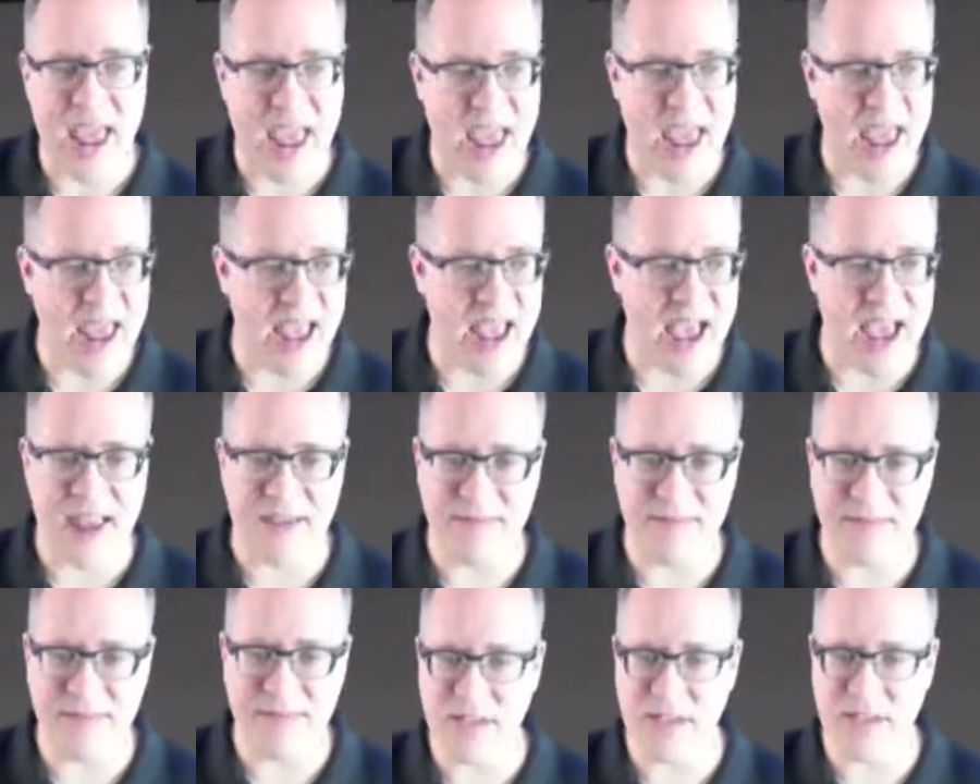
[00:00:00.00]
Hey, I
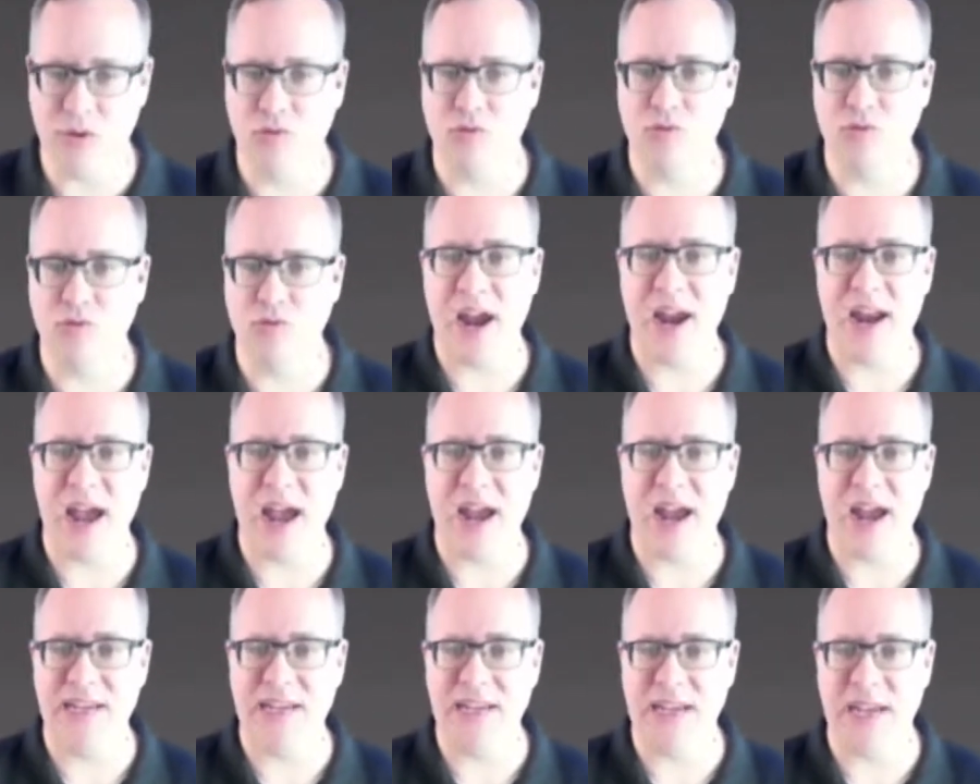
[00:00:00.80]
have this great
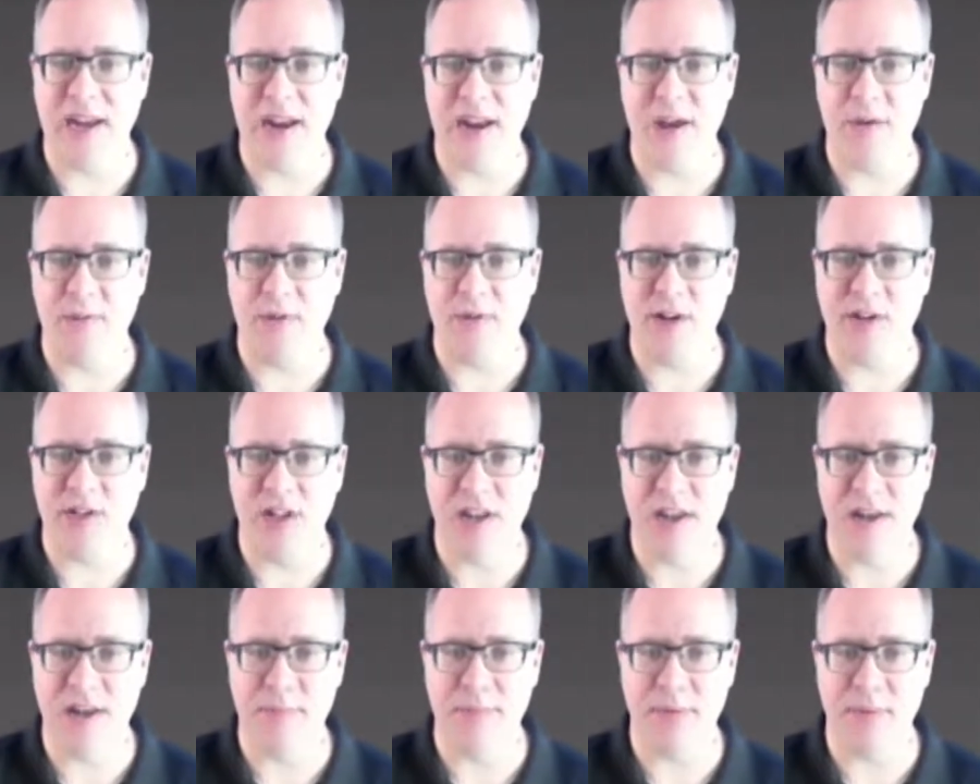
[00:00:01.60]
idea and I want
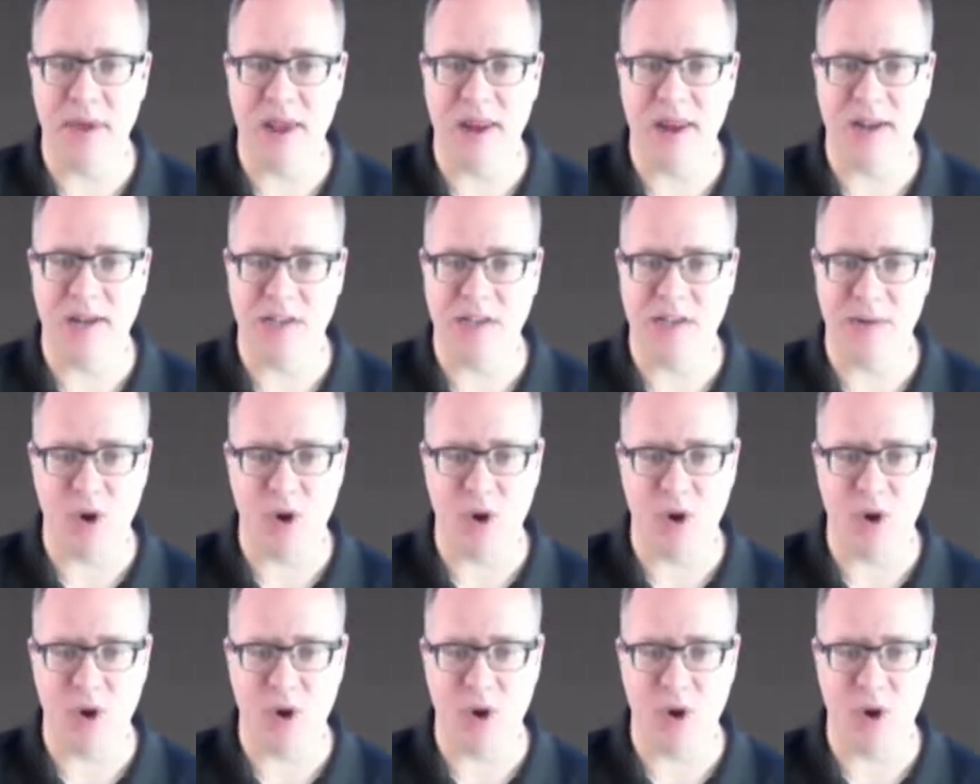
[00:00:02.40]
you to implement